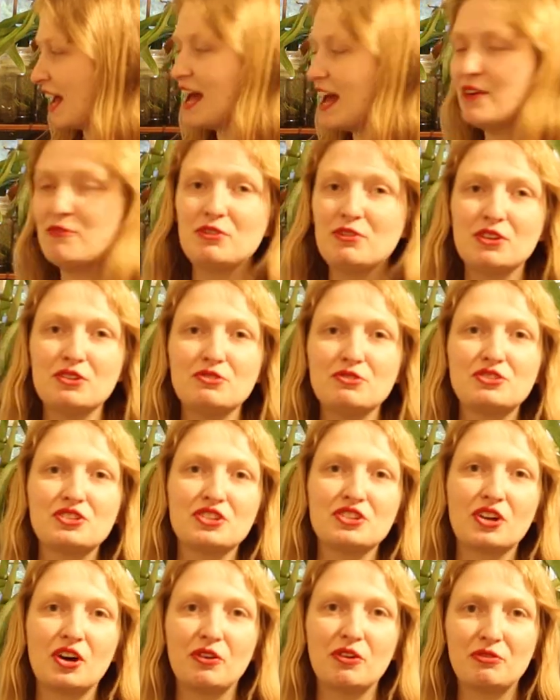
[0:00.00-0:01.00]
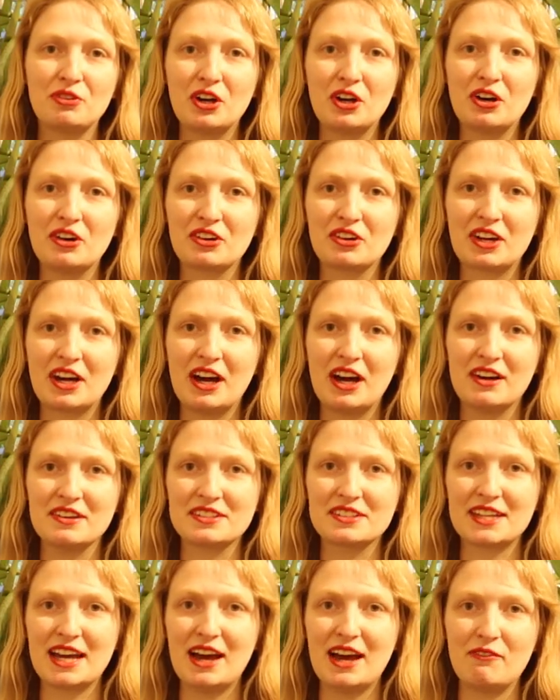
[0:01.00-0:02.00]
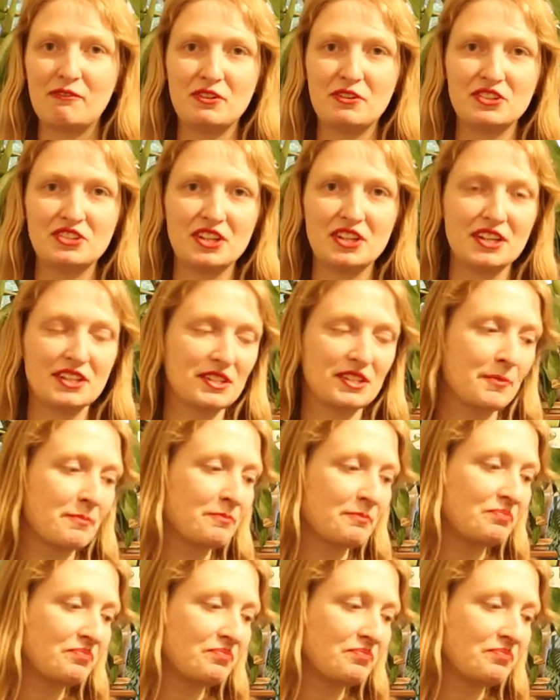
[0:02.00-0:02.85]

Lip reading: the evolution of large-eyed catfishes.